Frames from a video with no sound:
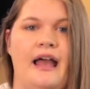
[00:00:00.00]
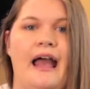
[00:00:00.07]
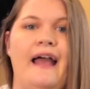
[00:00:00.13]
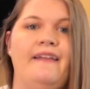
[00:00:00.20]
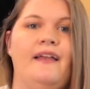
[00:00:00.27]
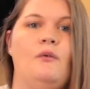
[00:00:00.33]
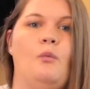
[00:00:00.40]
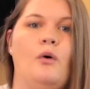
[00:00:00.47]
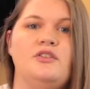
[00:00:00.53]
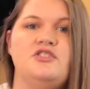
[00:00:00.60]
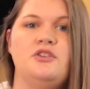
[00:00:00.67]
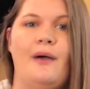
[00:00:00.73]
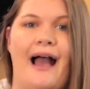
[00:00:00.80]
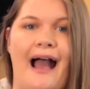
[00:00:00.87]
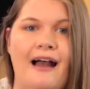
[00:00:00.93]
And then once
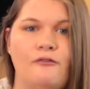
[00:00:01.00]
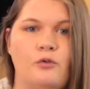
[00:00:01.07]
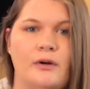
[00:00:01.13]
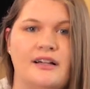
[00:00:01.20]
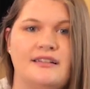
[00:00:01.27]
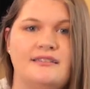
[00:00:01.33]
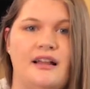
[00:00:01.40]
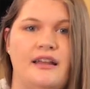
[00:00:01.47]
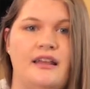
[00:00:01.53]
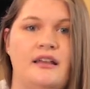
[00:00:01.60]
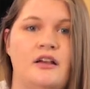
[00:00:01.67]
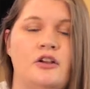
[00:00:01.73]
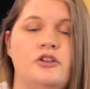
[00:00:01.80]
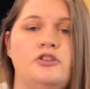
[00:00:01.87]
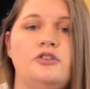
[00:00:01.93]
you have work study,
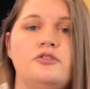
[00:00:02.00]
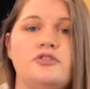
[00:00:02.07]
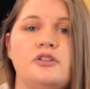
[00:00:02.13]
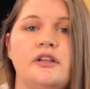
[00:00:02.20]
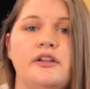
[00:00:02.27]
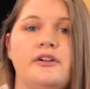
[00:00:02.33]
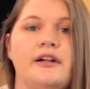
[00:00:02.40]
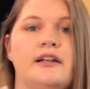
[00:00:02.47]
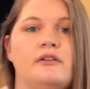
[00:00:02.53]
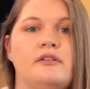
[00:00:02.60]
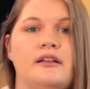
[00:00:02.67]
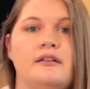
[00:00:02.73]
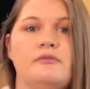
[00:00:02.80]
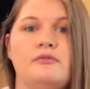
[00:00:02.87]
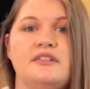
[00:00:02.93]
usually you're going to
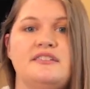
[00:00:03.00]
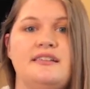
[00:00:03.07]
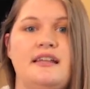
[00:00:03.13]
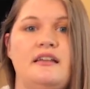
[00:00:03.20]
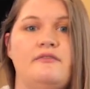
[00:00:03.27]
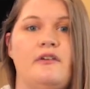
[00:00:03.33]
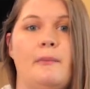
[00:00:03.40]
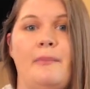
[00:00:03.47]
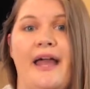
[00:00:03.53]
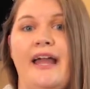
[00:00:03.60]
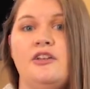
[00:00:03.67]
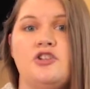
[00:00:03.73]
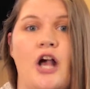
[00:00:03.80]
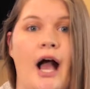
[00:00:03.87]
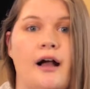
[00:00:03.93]
receive a
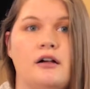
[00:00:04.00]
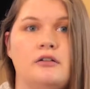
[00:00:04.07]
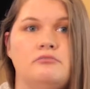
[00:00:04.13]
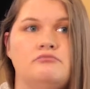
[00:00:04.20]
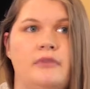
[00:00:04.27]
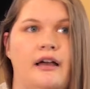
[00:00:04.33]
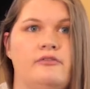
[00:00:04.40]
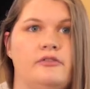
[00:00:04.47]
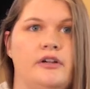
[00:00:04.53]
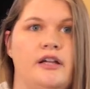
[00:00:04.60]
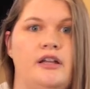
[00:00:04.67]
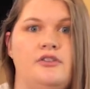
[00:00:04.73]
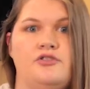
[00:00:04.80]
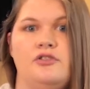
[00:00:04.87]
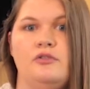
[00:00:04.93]
paycheck
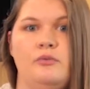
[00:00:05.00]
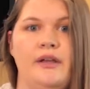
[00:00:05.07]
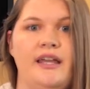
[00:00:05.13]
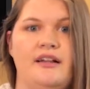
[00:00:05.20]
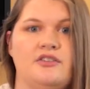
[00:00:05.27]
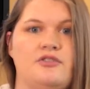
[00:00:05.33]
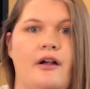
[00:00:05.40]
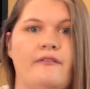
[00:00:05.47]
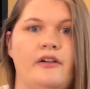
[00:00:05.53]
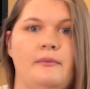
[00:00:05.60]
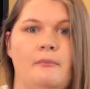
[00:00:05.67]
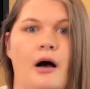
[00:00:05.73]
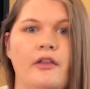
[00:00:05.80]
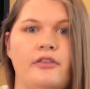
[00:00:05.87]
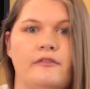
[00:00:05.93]
every 2 weeks or every
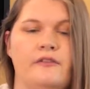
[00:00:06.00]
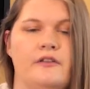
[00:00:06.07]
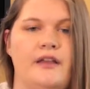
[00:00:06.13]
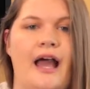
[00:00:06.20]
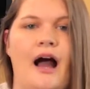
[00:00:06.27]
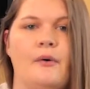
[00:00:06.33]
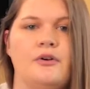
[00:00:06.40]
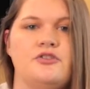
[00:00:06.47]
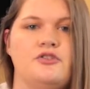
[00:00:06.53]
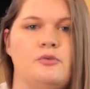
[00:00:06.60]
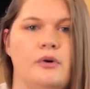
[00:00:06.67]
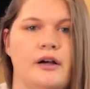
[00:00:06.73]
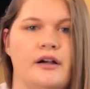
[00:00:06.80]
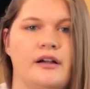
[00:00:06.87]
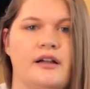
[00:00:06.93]
month for the hours you
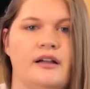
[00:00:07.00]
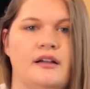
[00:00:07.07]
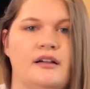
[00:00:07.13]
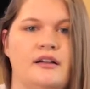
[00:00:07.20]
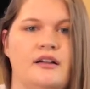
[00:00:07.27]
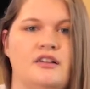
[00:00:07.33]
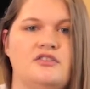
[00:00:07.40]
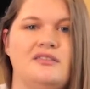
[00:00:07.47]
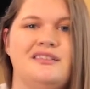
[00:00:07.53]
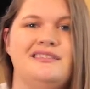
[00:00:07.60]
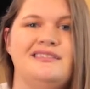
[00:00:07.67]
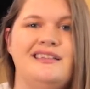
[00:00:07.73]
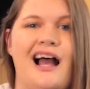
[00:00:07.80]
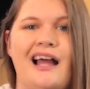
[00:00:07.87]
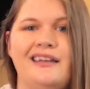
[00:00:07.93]
work. So it's
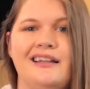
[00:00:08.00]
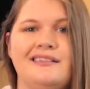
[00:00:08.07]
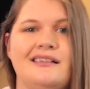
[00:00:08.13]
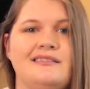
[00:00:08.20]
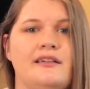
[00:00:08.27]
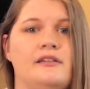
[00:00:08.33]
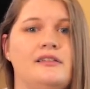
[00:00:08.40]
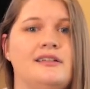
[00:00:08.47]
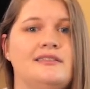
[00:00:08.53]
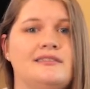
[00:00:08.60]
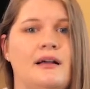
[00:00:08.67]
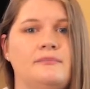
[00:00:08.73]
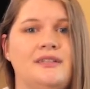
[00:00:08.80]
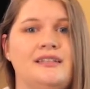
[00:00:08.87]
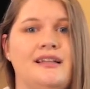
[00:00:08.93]
not necessarily
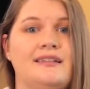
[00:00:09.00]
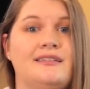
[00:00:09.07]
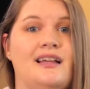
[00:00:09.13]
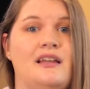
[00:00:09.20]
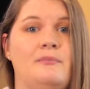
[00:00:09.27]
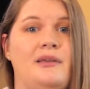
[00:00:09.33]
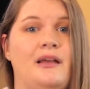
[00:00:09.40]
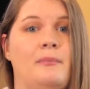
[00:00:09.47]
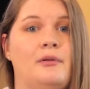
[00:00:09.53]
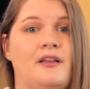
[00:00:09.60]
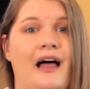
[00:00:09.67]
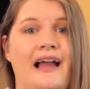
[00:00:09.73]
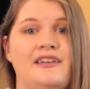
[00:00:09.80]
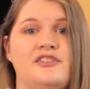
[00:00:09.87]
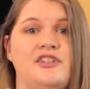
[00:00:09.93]
something that's going to be
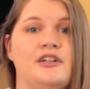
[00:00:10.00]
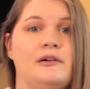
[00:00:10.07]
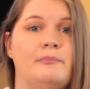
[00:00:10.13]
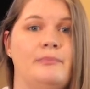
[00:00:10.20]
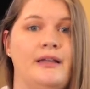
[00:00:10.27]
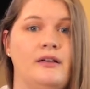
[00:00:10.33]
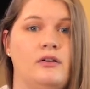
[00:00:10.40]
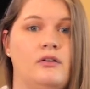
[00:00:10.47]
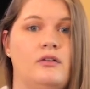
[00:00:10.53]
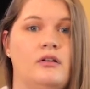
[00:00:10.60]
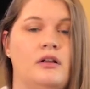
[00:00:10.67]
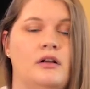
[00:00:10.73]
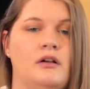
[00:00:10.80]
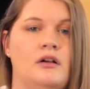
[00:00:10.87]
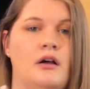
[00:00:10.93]
applied to your bill,
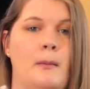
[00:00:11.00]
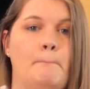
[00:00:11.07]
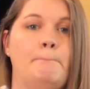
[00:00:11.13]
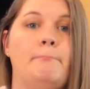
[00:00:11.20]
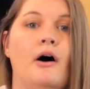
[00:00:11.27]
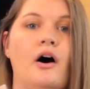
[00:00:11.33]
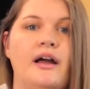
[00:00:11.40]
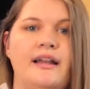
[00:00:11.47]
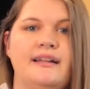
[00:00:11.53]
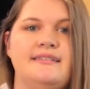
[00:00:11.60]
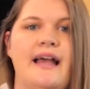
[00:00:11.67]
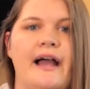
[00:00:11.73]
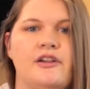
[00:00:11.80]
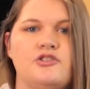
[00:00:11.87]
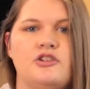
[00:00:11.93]
but it's
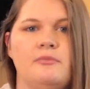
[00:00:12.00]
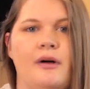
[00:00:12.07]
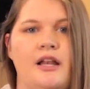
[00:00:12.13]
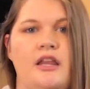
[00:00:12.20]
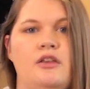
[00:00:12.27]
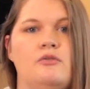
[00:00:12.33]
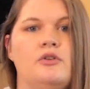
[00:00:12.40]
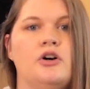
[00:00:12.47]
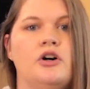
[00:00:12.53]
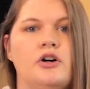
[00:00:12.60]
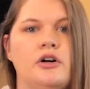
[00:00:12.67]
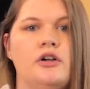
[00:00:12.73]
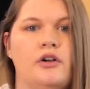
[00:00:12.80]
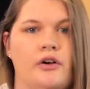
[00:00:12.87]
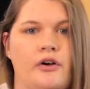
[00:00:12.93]
extra money you
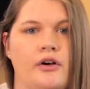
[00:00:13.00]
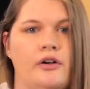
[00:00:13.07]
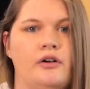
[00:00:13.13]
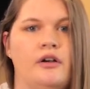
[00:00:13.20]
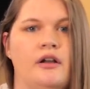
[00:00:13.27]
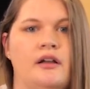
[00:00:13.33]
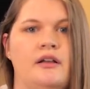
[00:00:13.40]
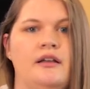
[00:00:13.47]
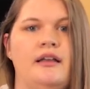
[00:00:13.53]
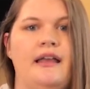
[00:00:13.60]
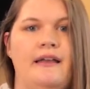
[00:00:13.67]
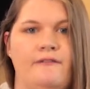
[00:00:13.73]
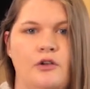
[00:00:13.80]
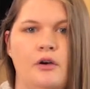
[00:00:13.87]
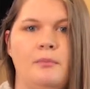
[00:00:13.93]
could earn
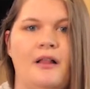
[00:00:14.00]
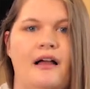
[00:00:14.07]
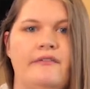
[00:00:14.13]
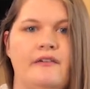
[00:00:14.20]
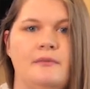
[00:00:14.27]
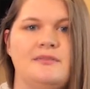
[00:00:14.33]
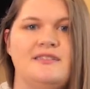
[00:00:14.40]
if you apply for